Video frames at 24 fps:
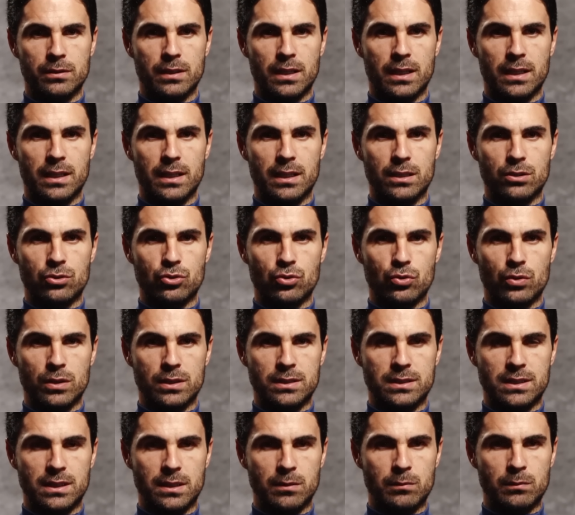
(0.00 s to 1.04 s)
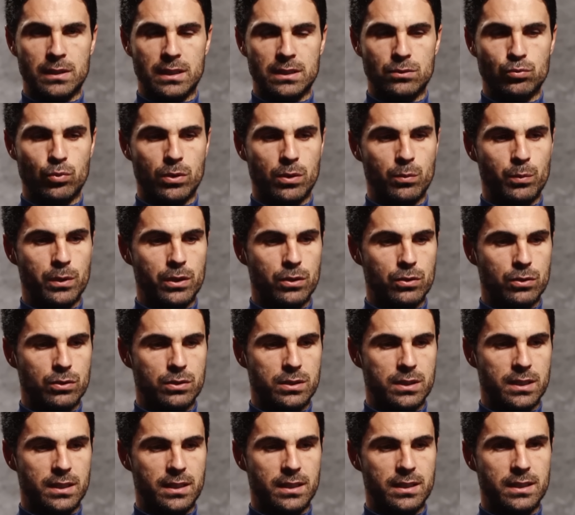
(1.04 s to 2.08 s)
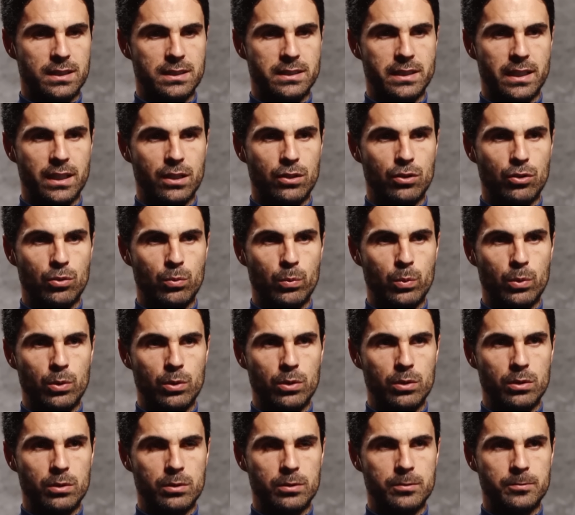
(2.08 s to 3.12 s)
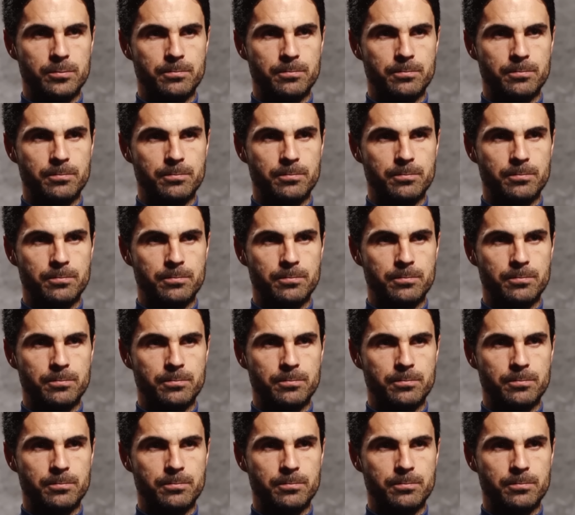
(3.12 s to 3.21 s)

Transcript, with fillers: And I saw a team that when we conceded the second goal,